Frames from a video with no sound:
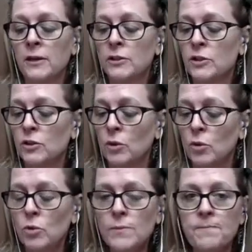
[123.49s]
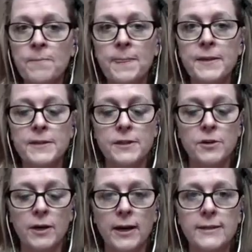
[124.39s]
so this is
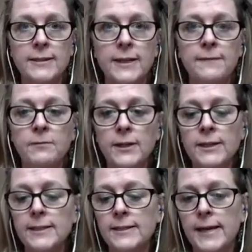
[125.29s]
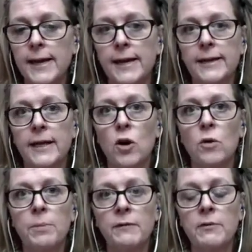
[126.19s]
our last day for this and i
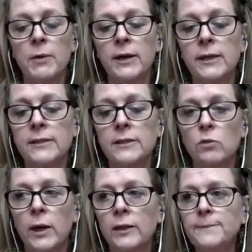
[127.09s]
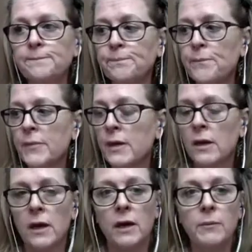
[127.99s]
hope everybody did well
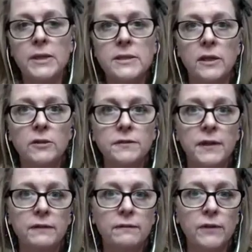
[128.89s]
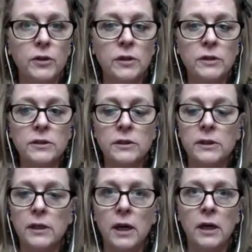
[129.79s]
i myself have learned
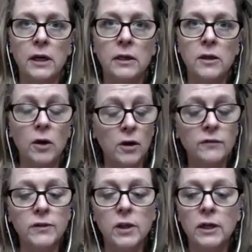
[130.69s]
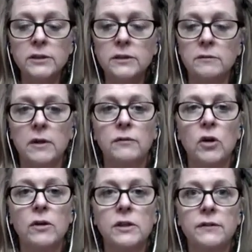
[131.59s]
uh, an awful lot of
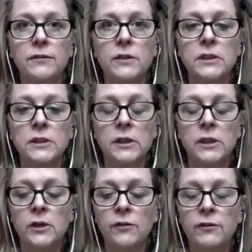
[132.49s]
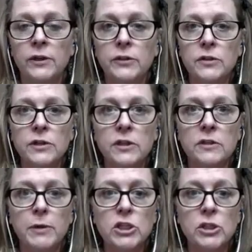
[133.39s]
all the different filters and
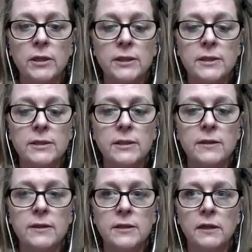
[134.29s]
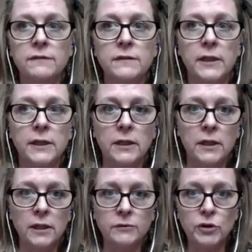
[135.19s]
specialized stuff like
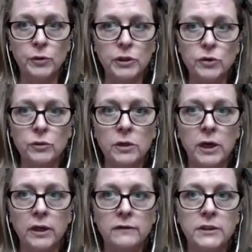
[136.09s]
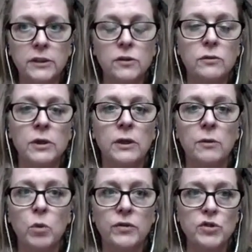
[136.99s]
um, doing dual lives here you know,
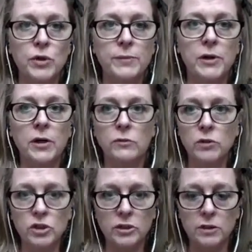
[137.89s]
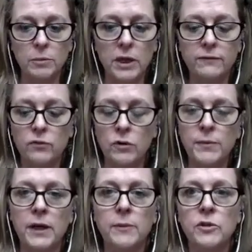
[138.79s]
with StreamYard, which is the platform
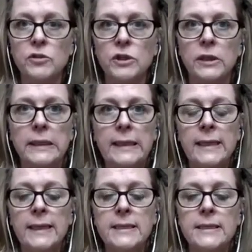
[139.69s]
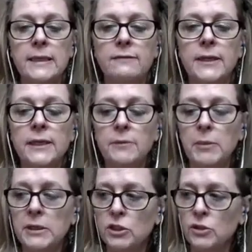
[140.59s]
that I'm using this evening.
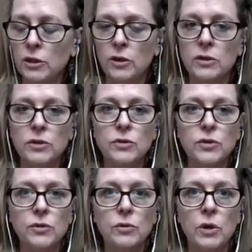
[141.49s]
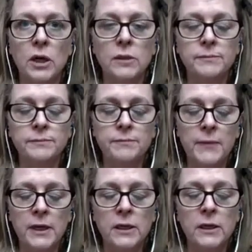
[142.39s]
But you can also do um,
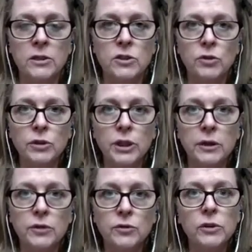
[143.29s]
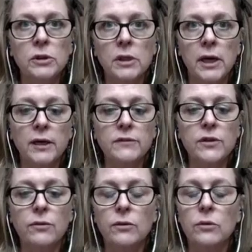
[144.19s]
dual, dual lives
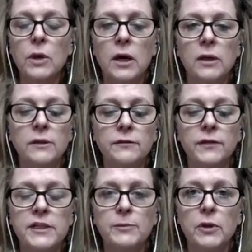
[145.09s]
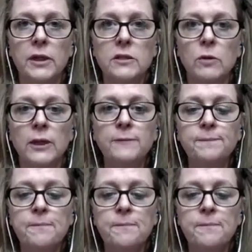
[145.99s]
through uh, Facebook as well.